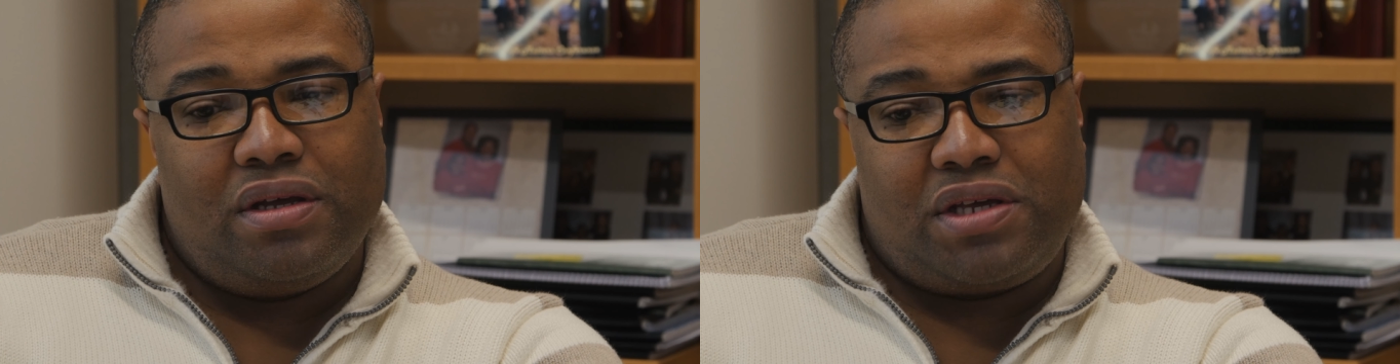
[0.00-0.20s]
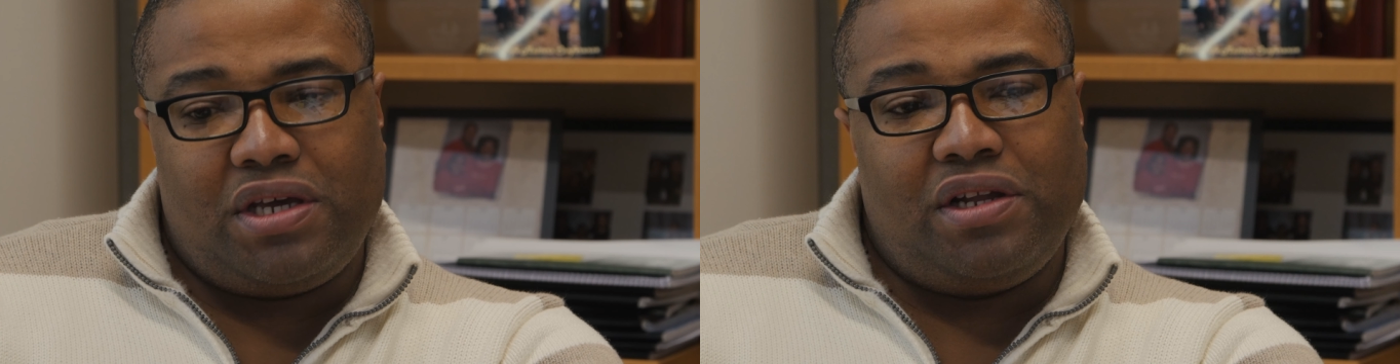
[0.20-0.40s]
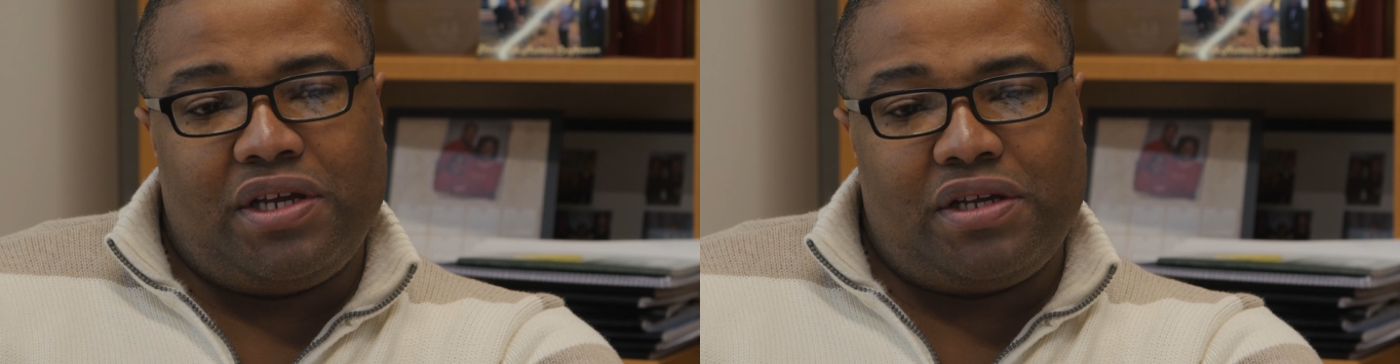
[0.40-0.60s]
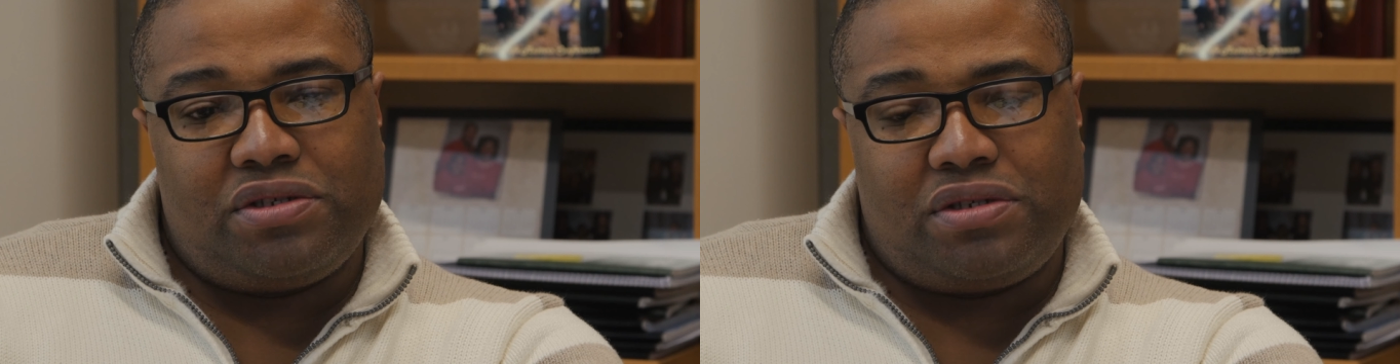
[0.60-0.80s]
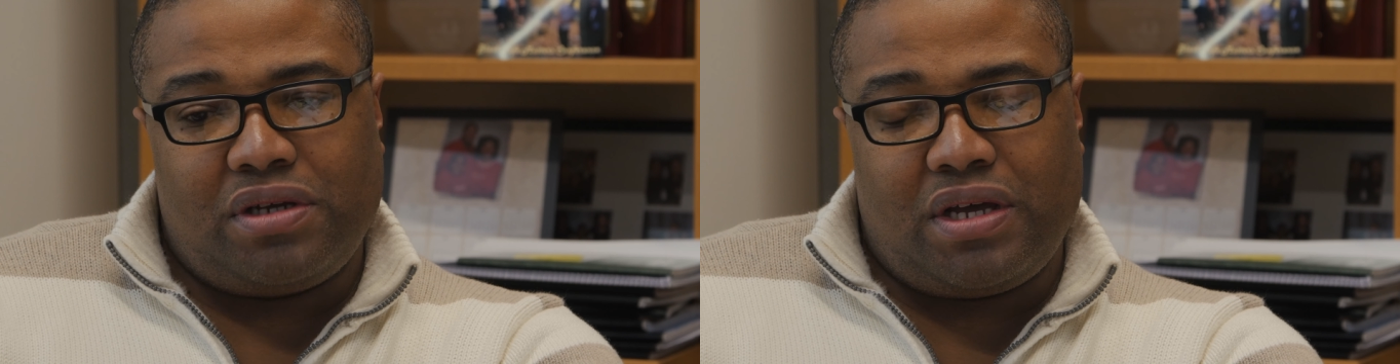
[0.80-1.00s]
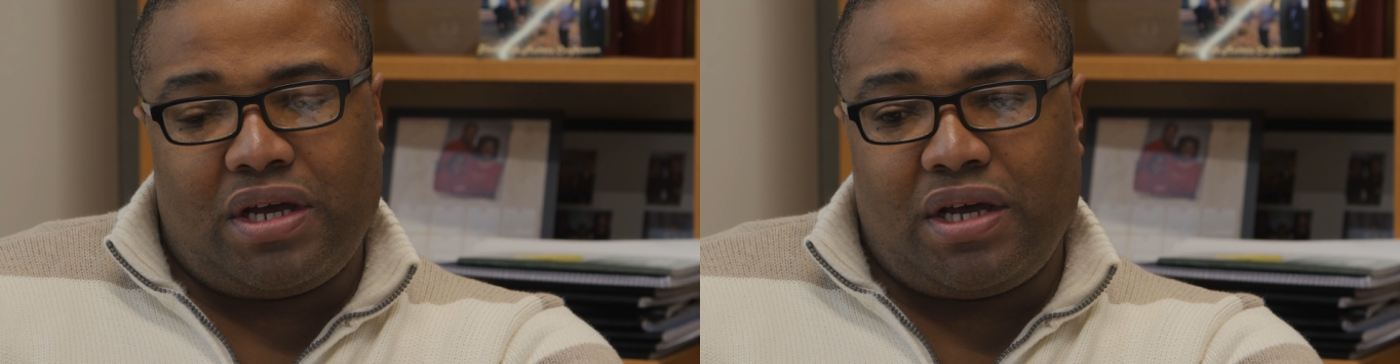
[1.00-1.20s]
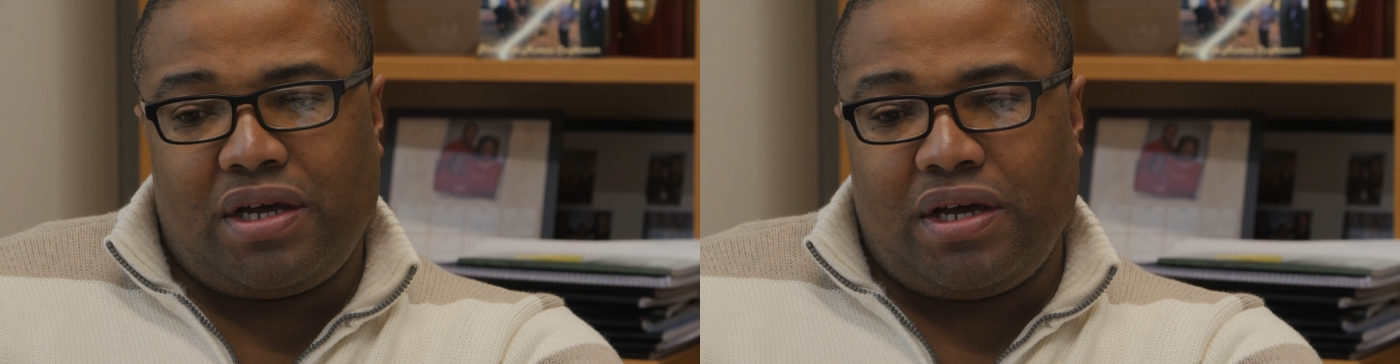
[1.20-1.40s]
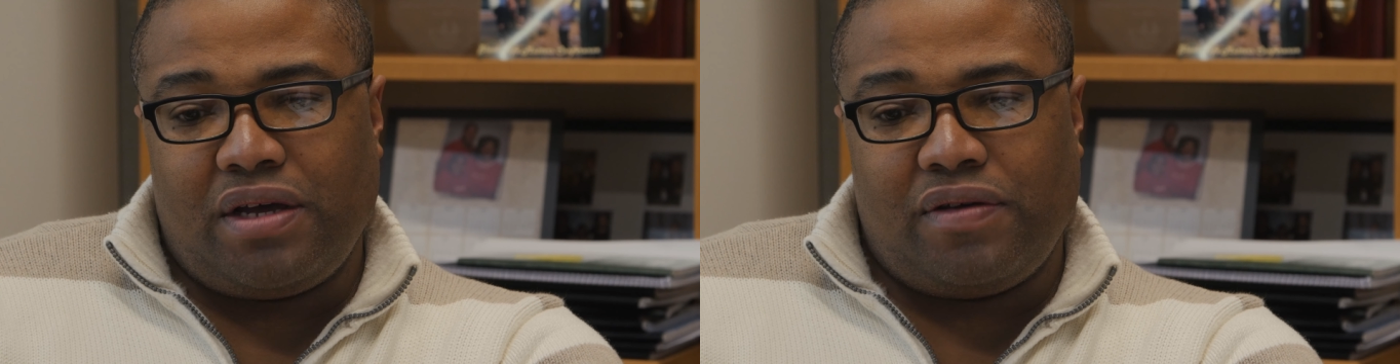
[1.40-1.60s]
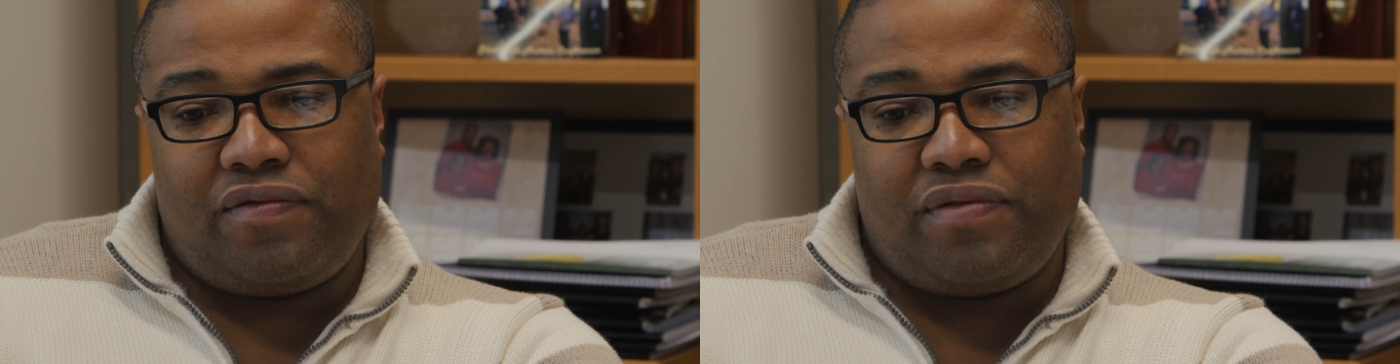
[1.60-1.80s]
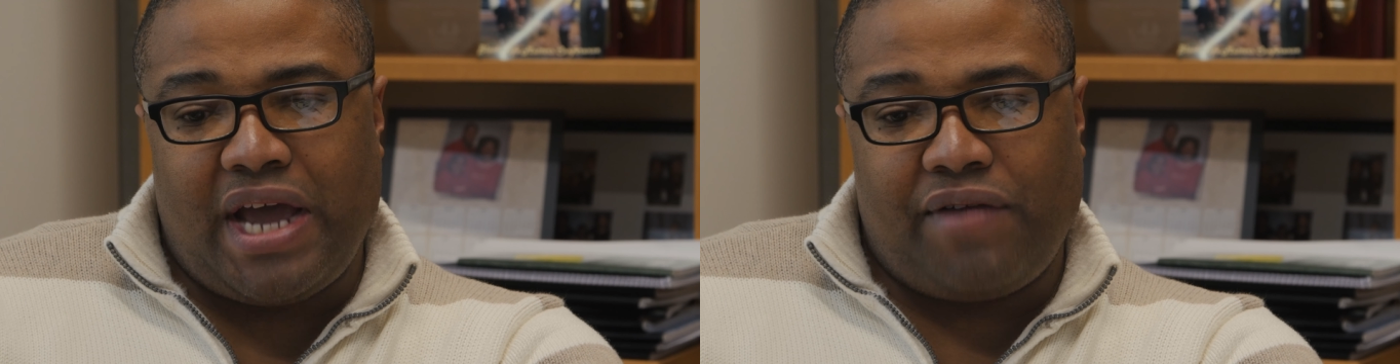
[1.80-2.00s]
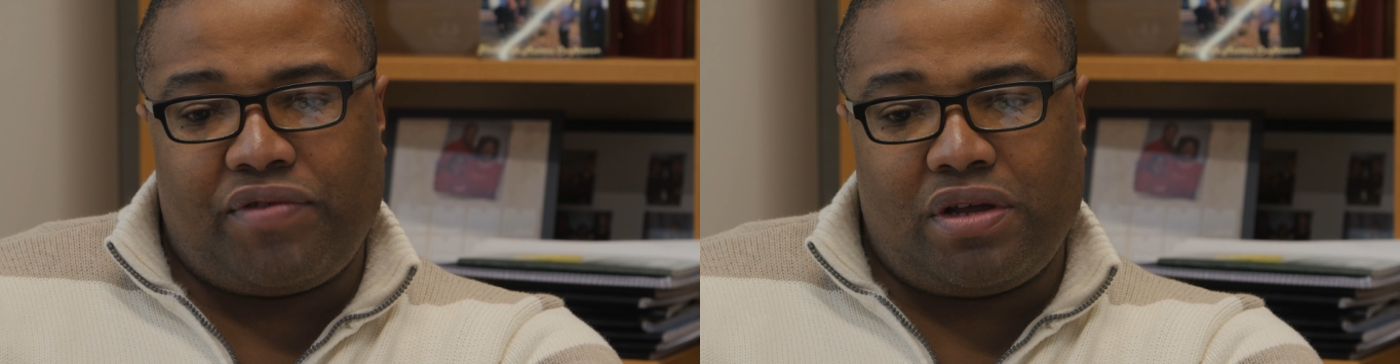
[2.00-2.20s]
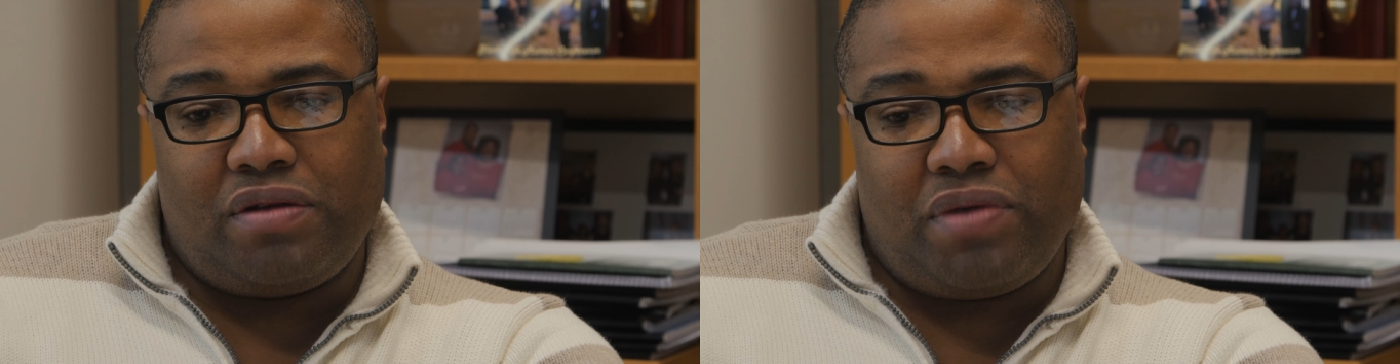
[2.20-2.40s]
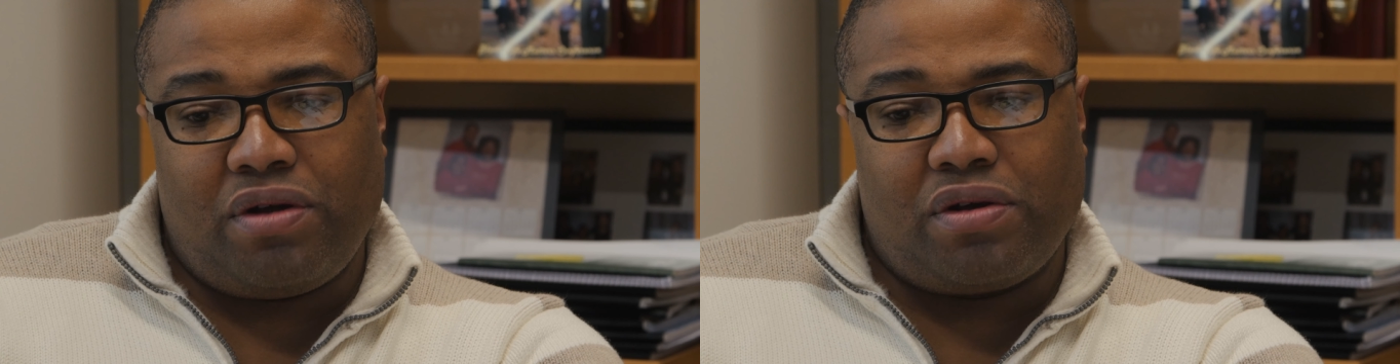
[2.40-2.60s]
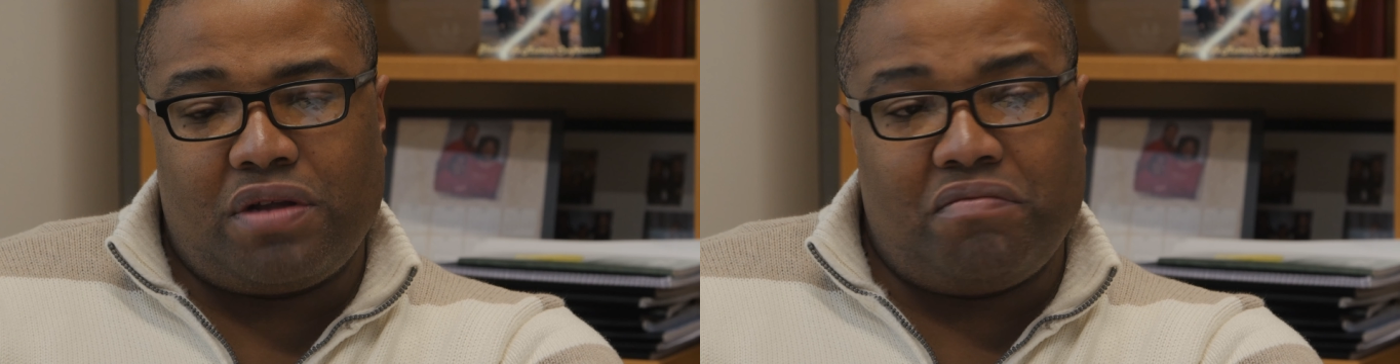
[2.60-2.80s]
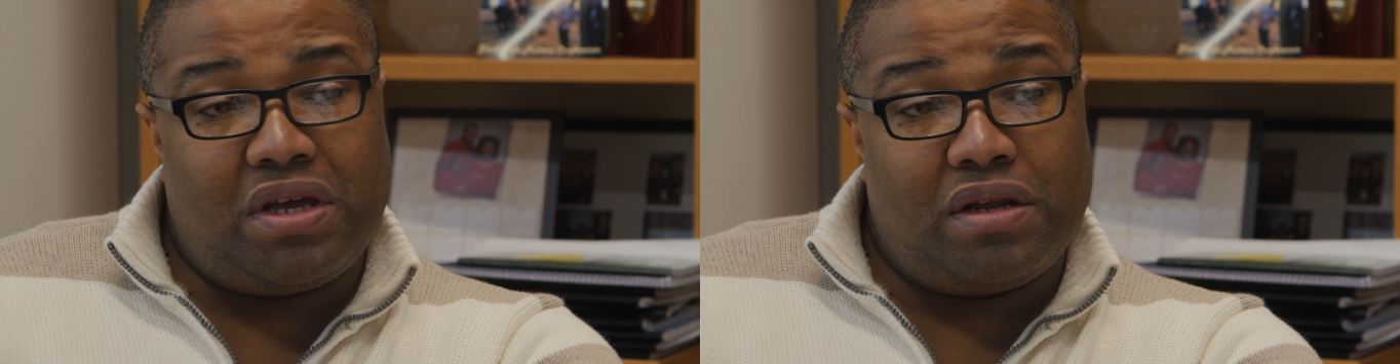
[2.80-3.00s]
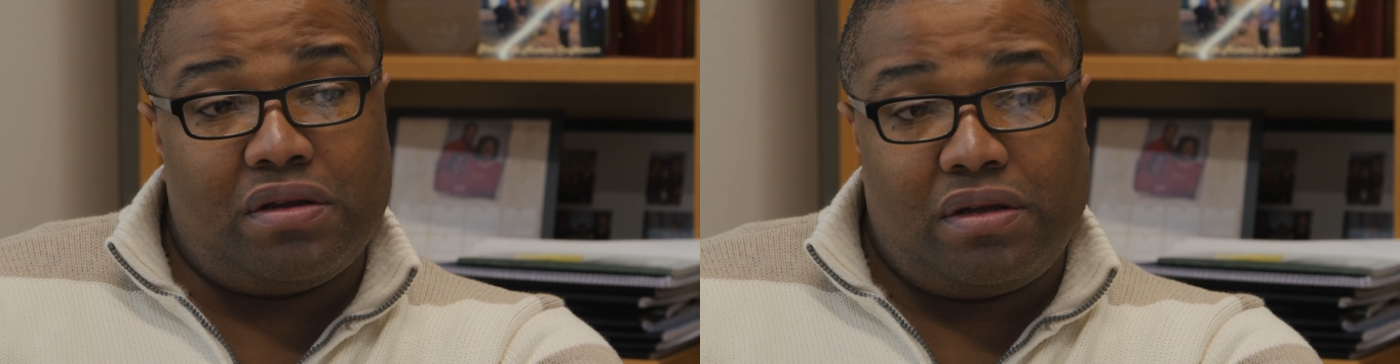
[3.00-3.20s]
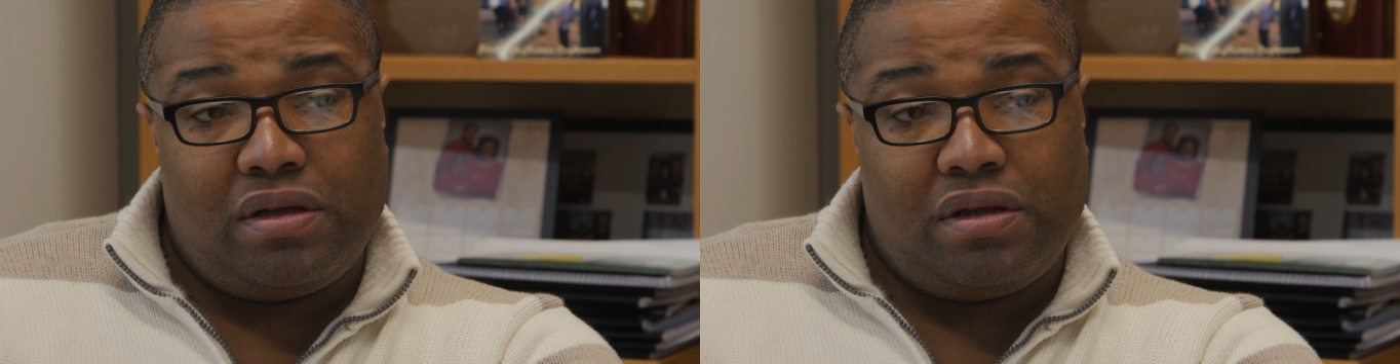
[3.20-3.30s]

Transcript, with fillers: killings uh, of African American men.